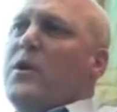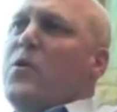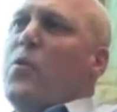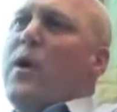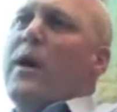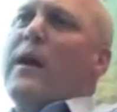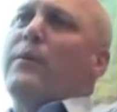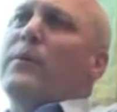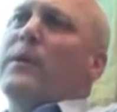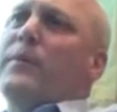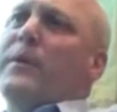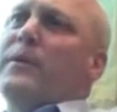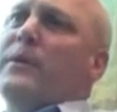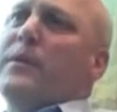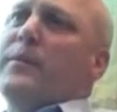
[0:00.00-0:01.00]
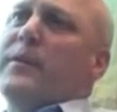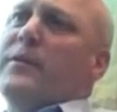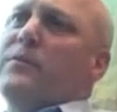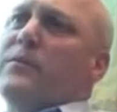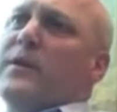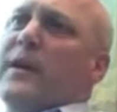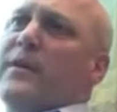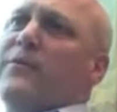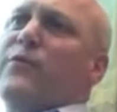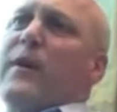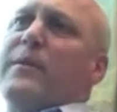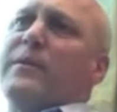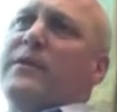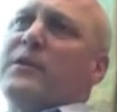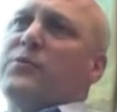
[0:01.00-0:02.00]
Well, let me kind of
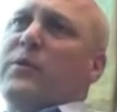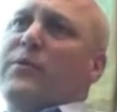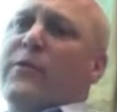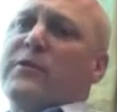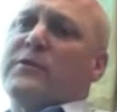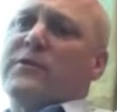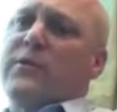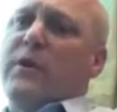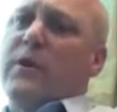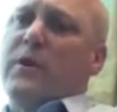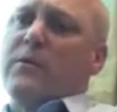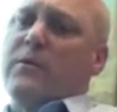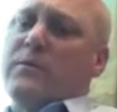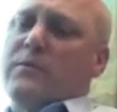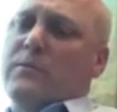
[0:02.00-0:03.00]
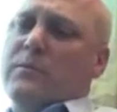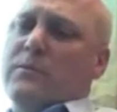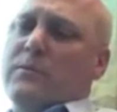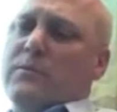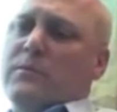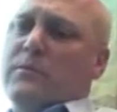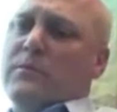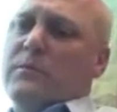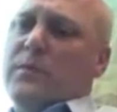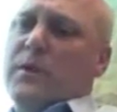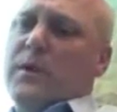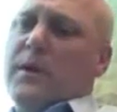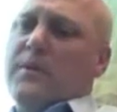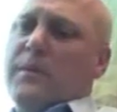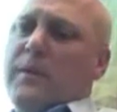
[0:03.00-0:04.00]
frame it this way. First of all,
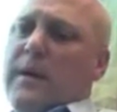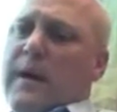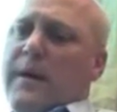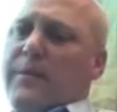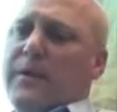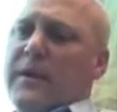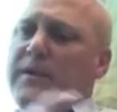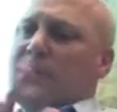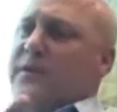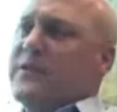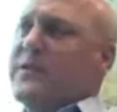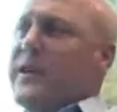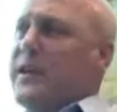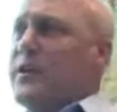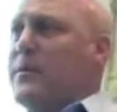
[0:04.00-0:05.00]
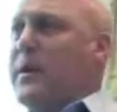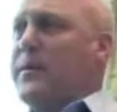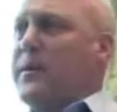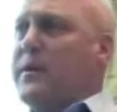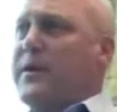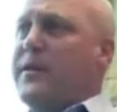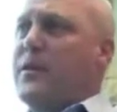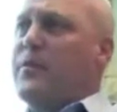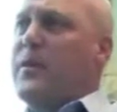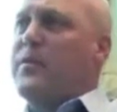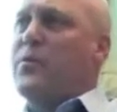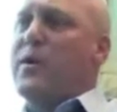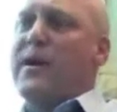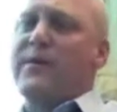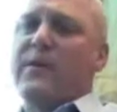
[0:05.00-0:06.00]
I believe in the Second Amendment. I think
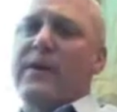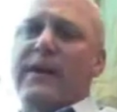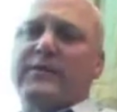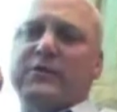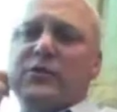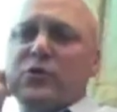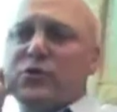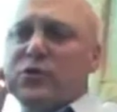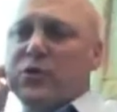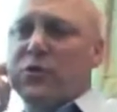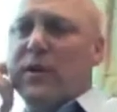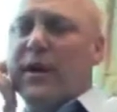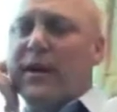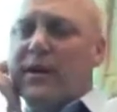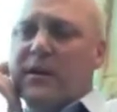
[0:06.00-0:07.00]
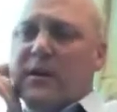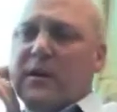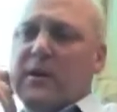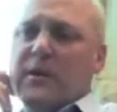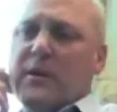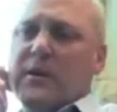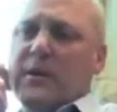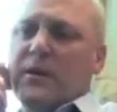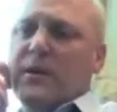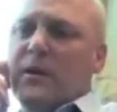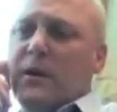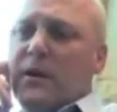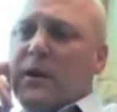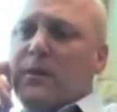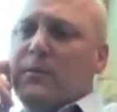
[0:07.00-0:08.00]
people have a constitutional right
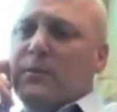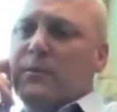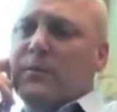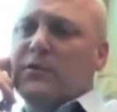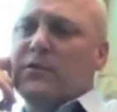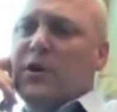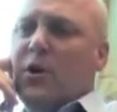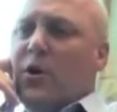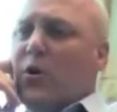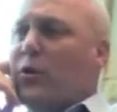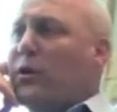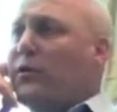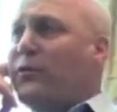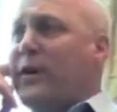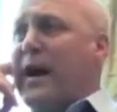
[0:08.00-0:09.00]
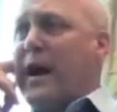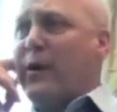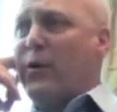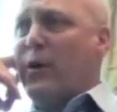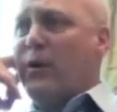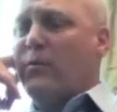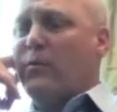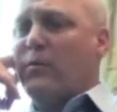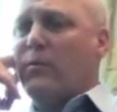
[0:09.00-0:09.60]
to own a firearm.